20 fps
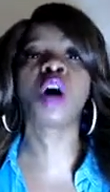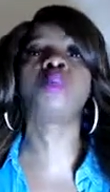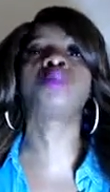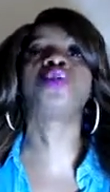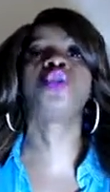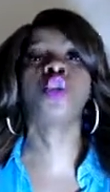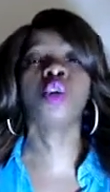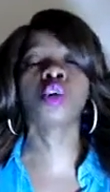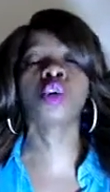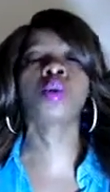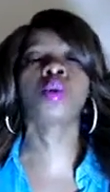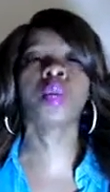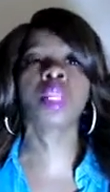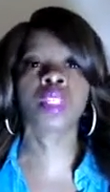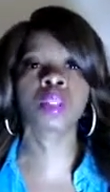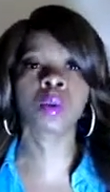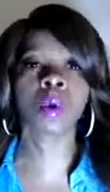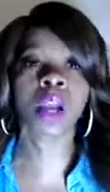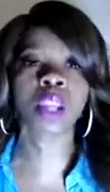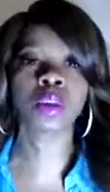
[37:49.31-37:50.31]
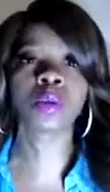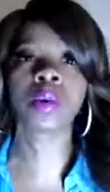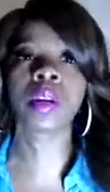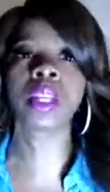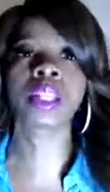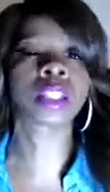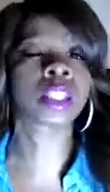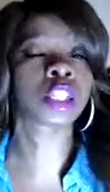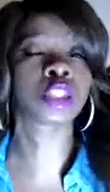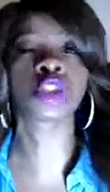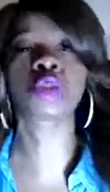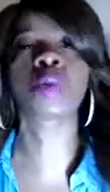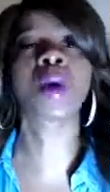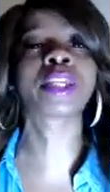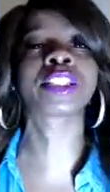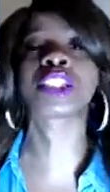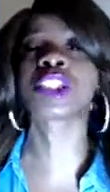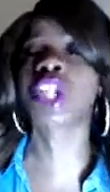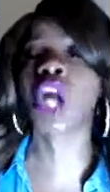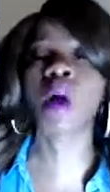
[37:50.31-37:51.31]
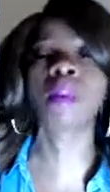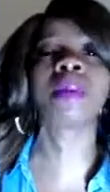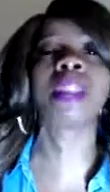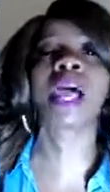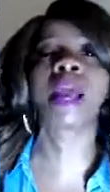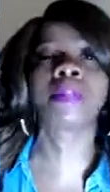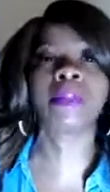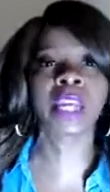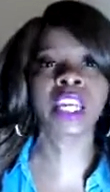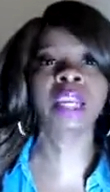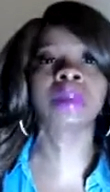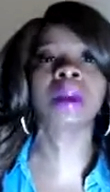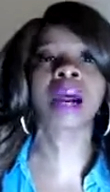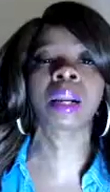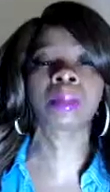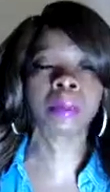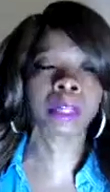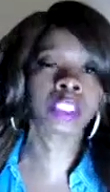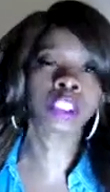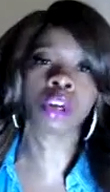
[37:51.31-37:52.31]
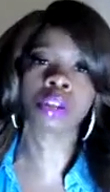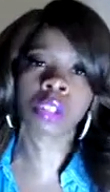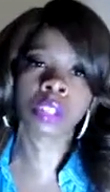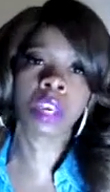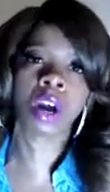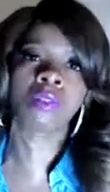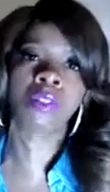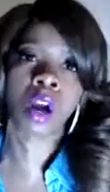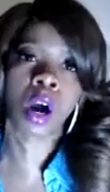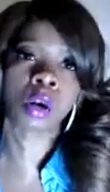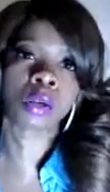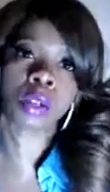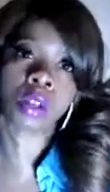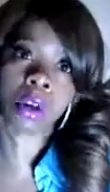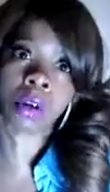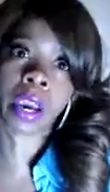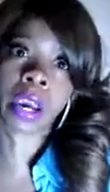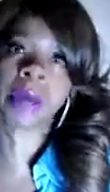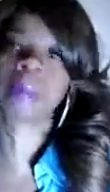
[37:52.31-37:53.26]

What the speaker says: You the reason why you in this situation. Don't blame anybody but yourself, Ghost, okay?